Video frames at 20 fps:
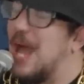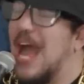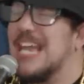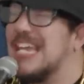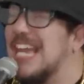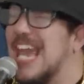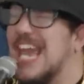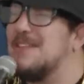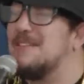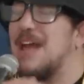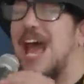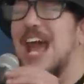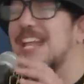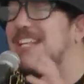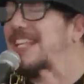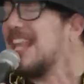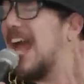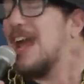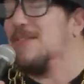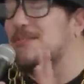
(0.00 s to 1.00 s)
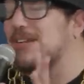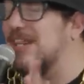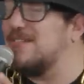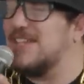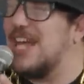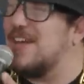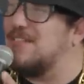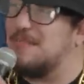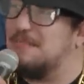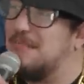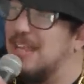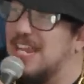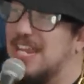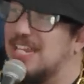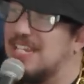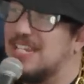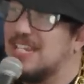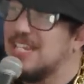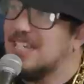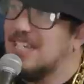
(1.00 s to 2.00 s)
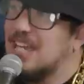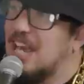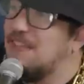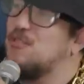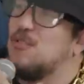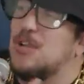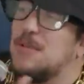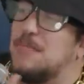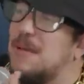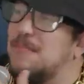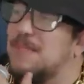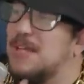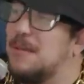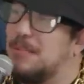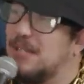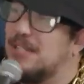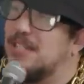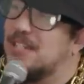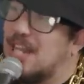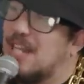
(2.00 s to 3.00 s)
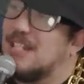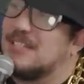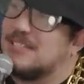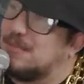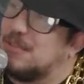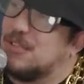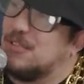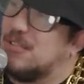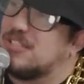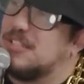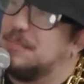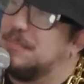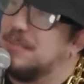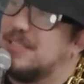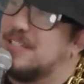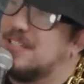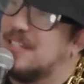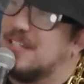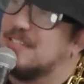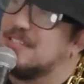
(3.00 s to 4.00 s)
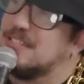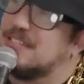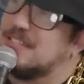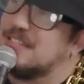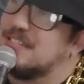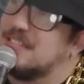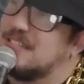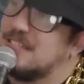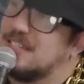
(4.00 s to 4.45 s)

I can't. I I would have never made. If you would have bet me a billion dollars, I would have lost a billion dollars.